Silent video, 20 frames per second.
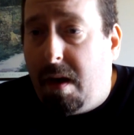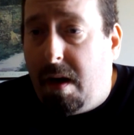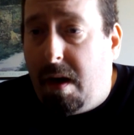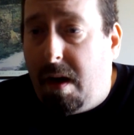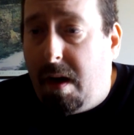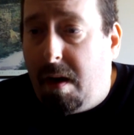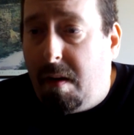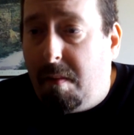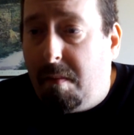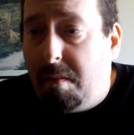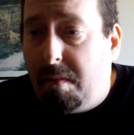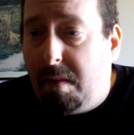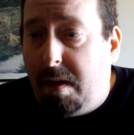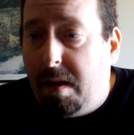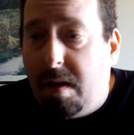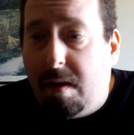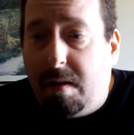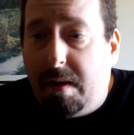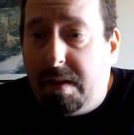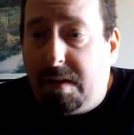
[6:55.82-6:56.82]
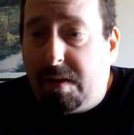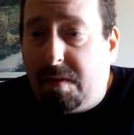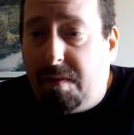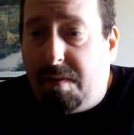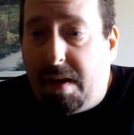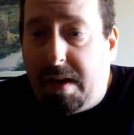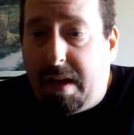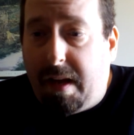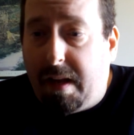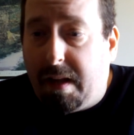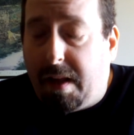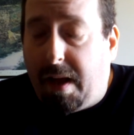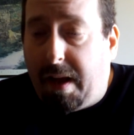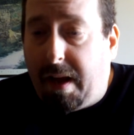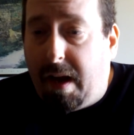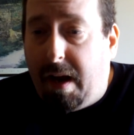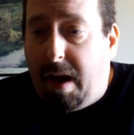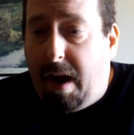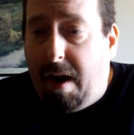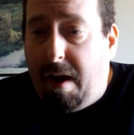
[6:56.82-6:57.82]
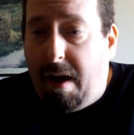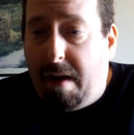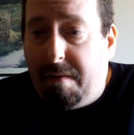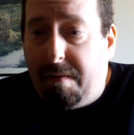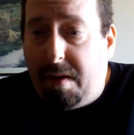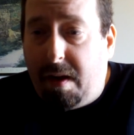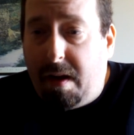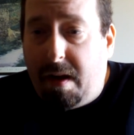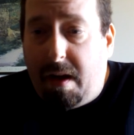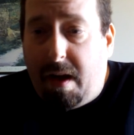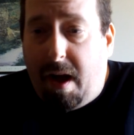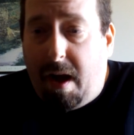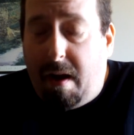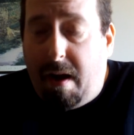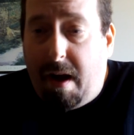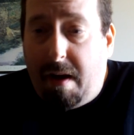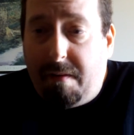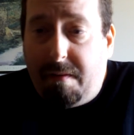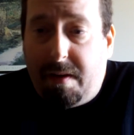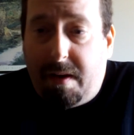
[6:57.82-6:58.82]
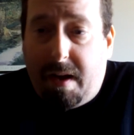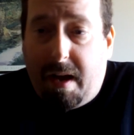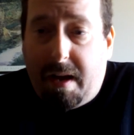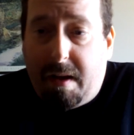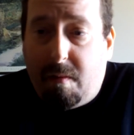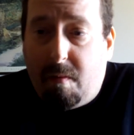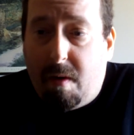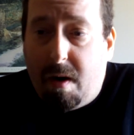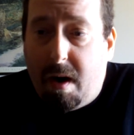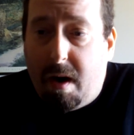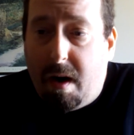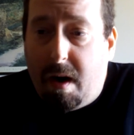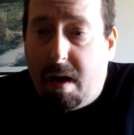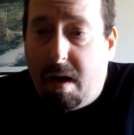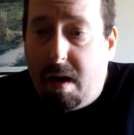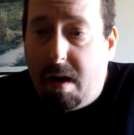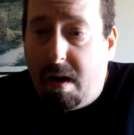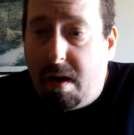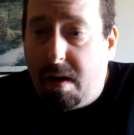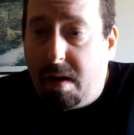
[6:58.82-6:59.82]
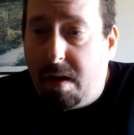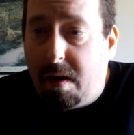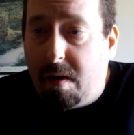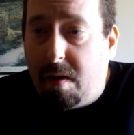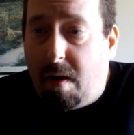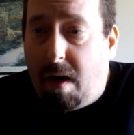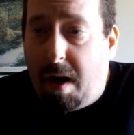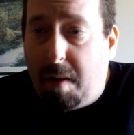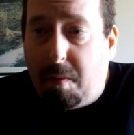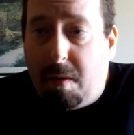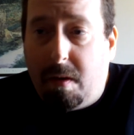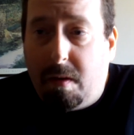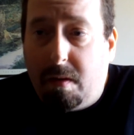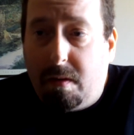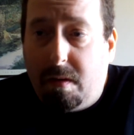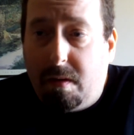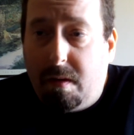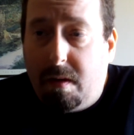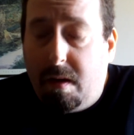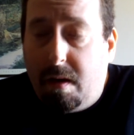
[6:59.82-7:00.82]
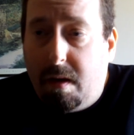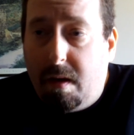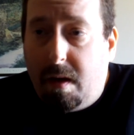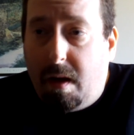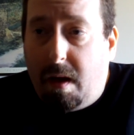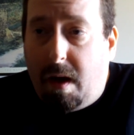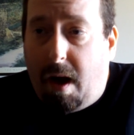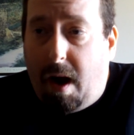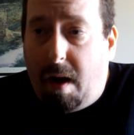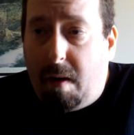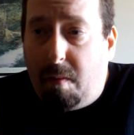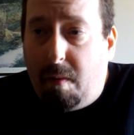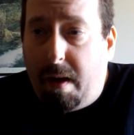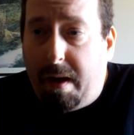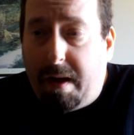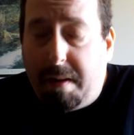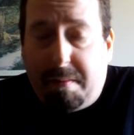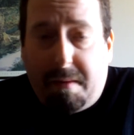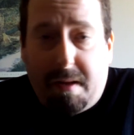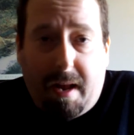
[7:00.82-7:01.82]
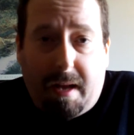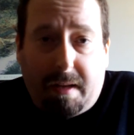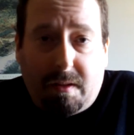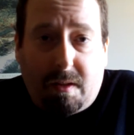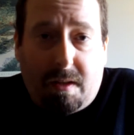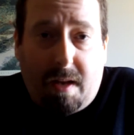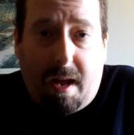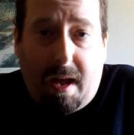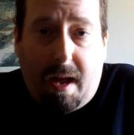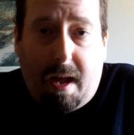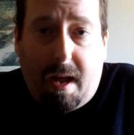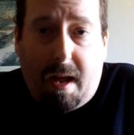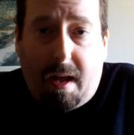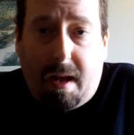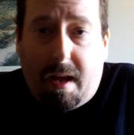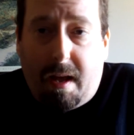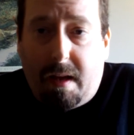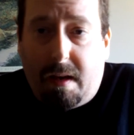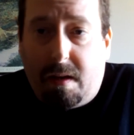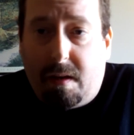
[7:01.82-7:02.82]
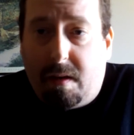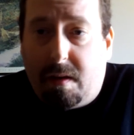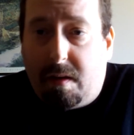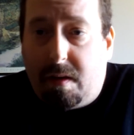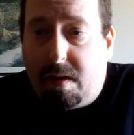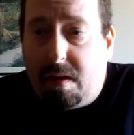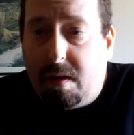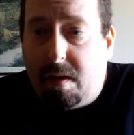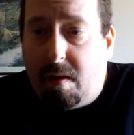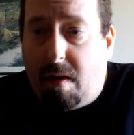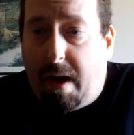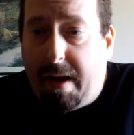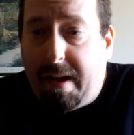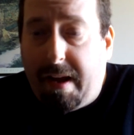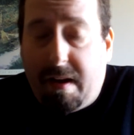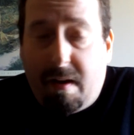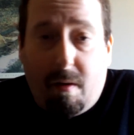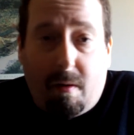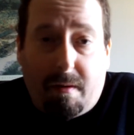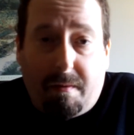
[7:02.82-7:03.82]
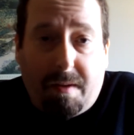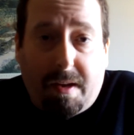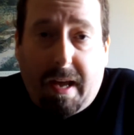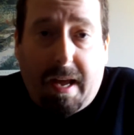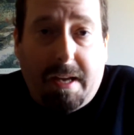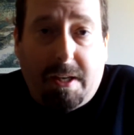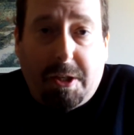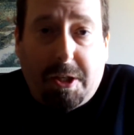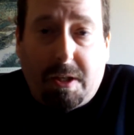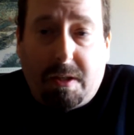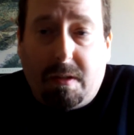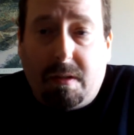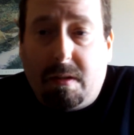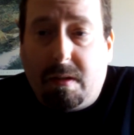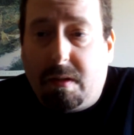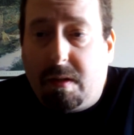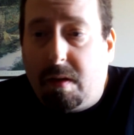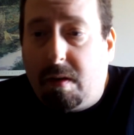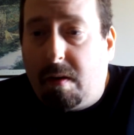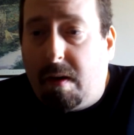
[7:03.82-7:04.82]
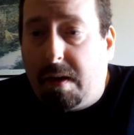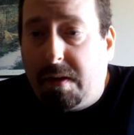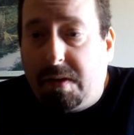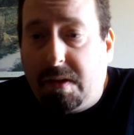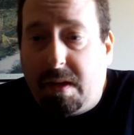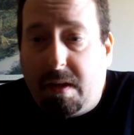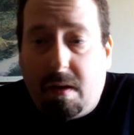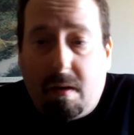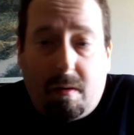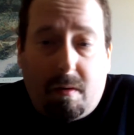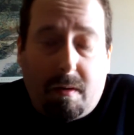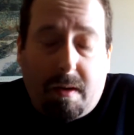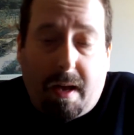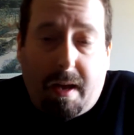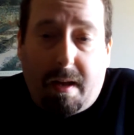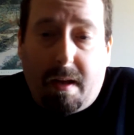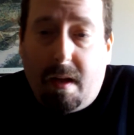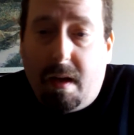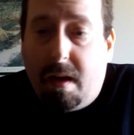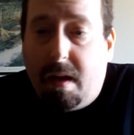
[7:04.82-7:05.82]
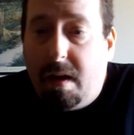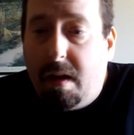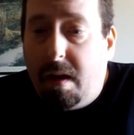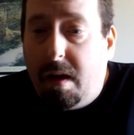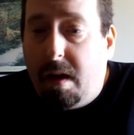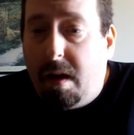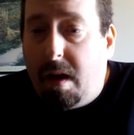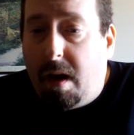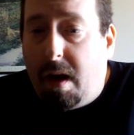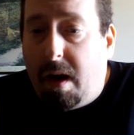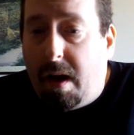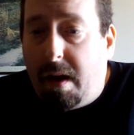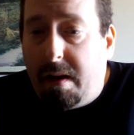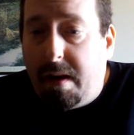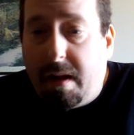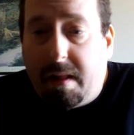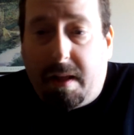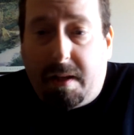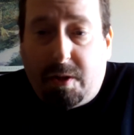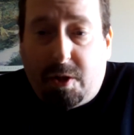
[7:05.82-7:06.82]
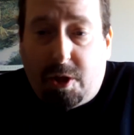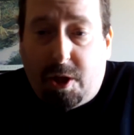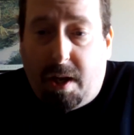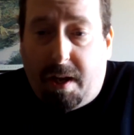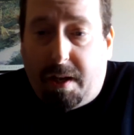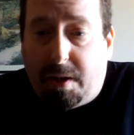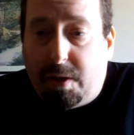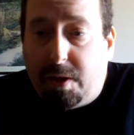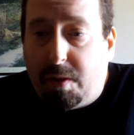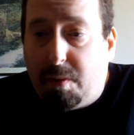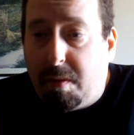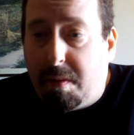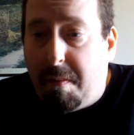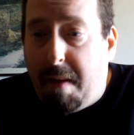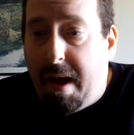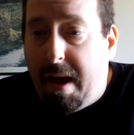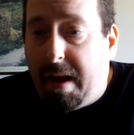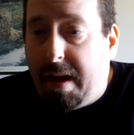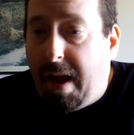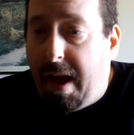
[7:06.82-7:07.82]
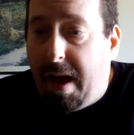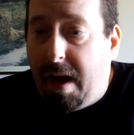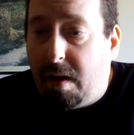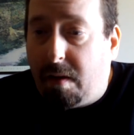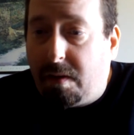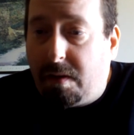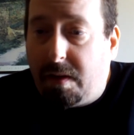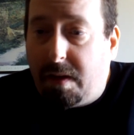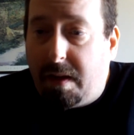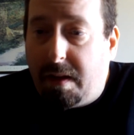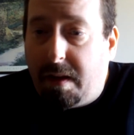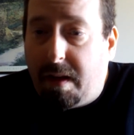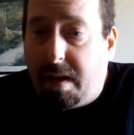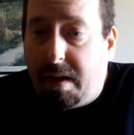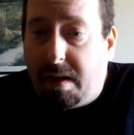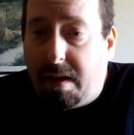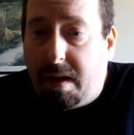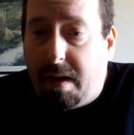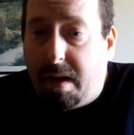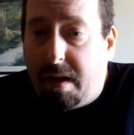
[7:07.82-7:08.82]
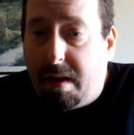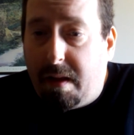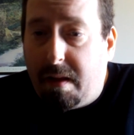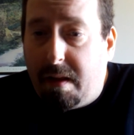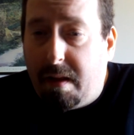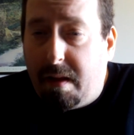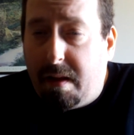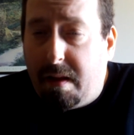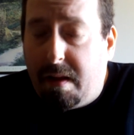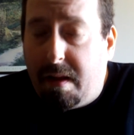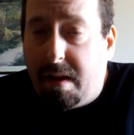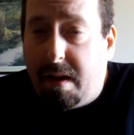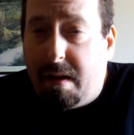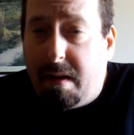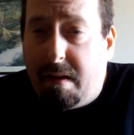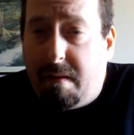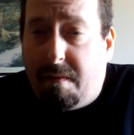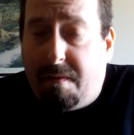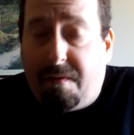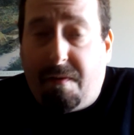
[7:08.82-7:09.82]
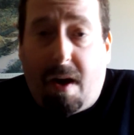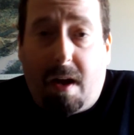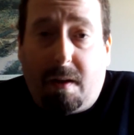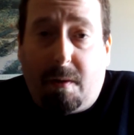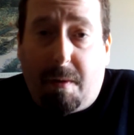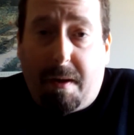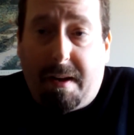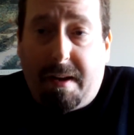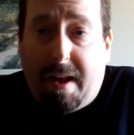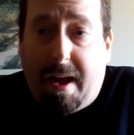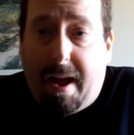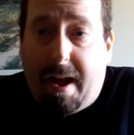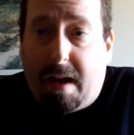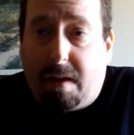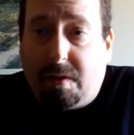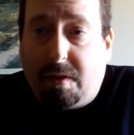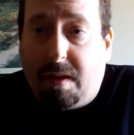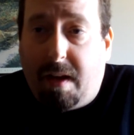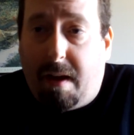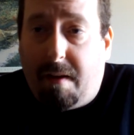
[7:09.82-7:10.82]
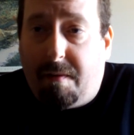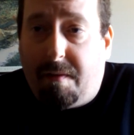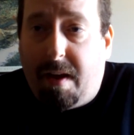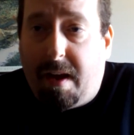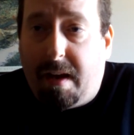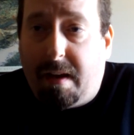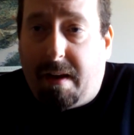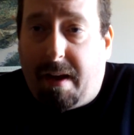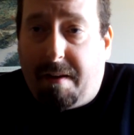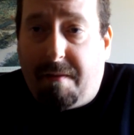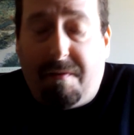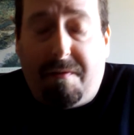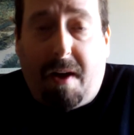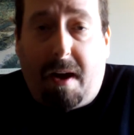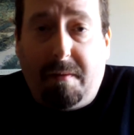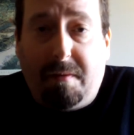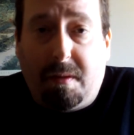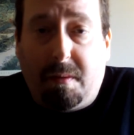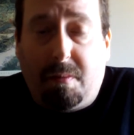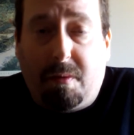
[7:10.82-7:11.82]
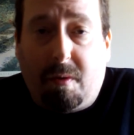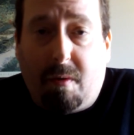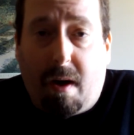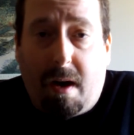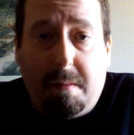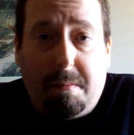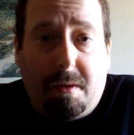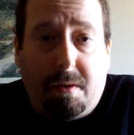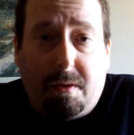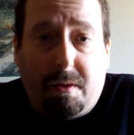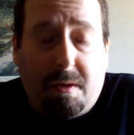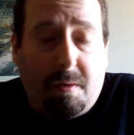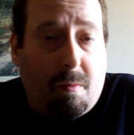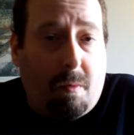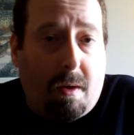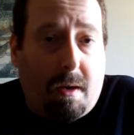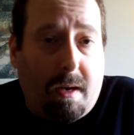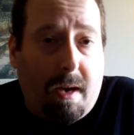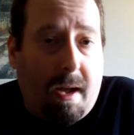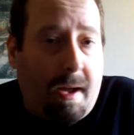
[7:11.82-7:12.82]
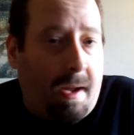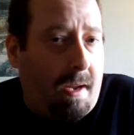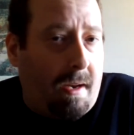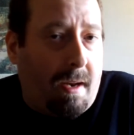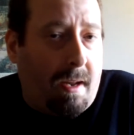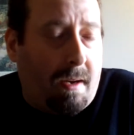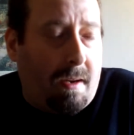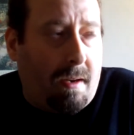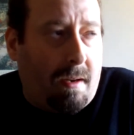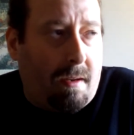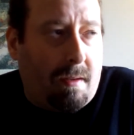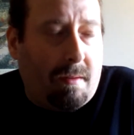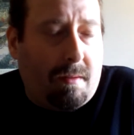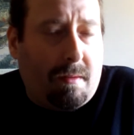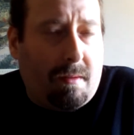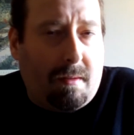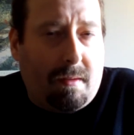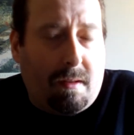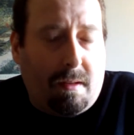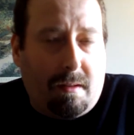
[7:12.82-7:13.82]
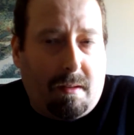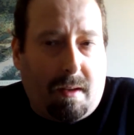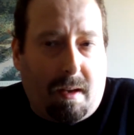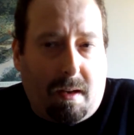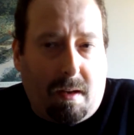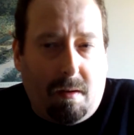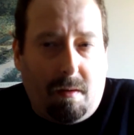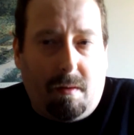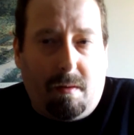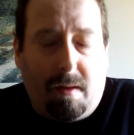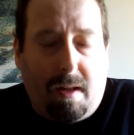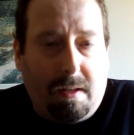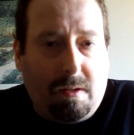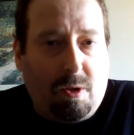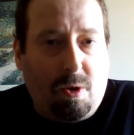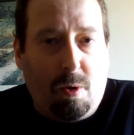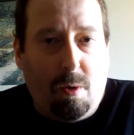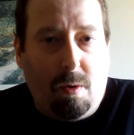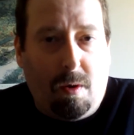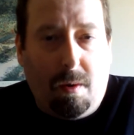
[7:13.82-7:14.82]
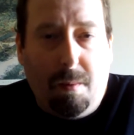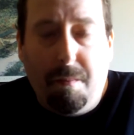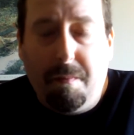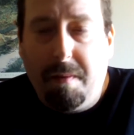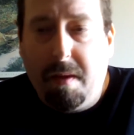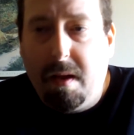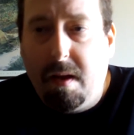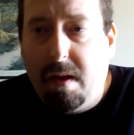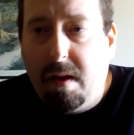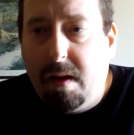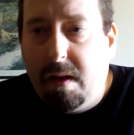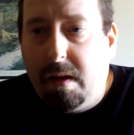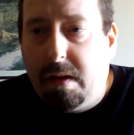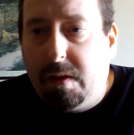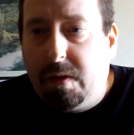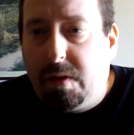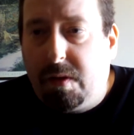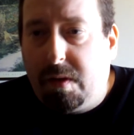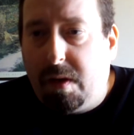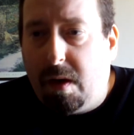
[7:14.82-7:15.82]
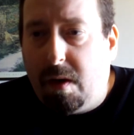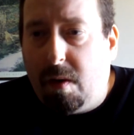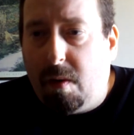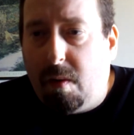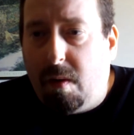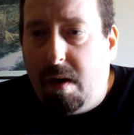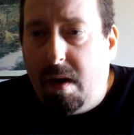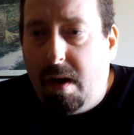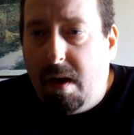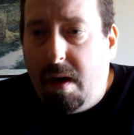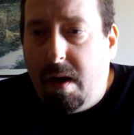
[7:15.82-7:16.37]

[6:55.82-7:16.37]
It's funny. Like I'll have a night where I'll wake next day and I get notifications, so I'll see, oh, okay, nothing's changed with my account, and then the following day I'll see I've gained like 5 subscribers in one night, and it's like, oh, that's cool. So